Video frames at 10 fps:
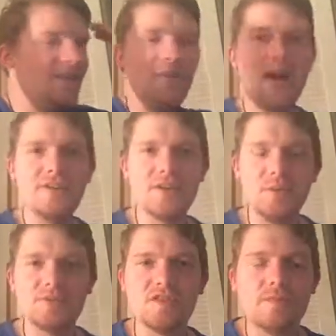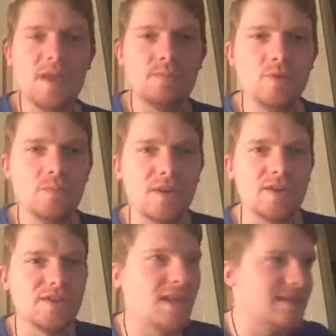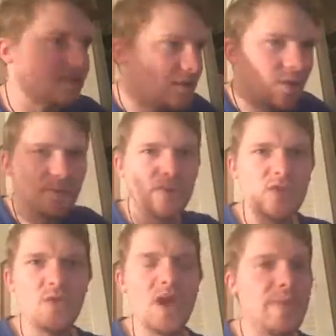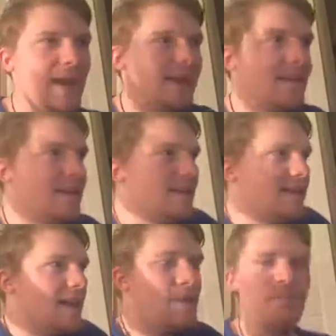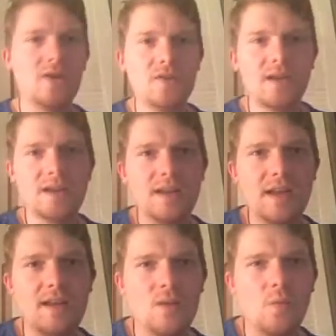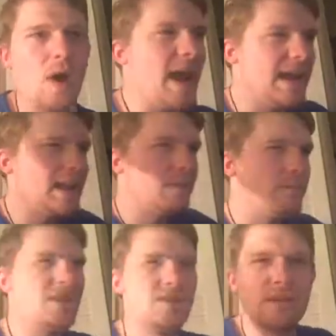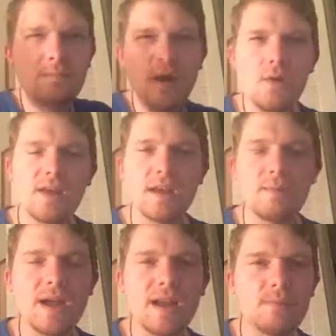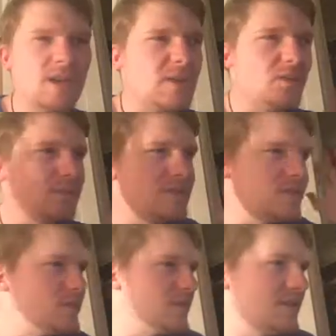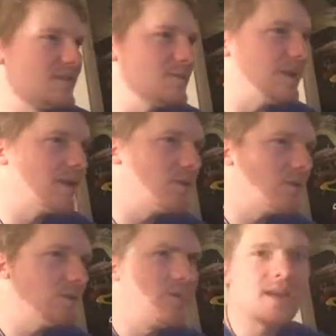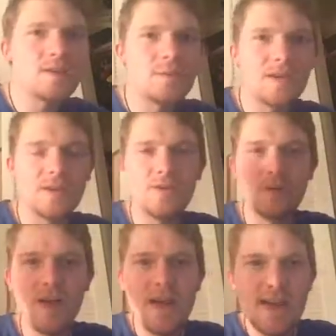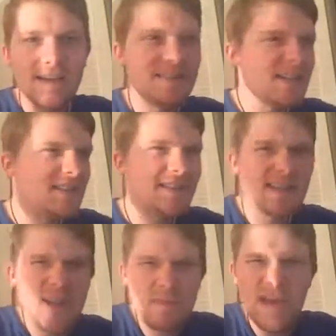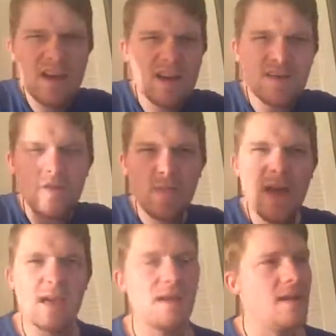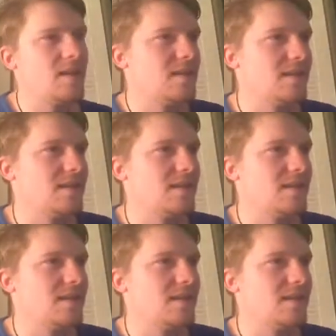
you know, other groups of people because they disagree with you, and then hypocritically whining and bitching and moaning about, like, being called a misogynist or being called a bigot or being called a sexist, and oh my god, it's so bad.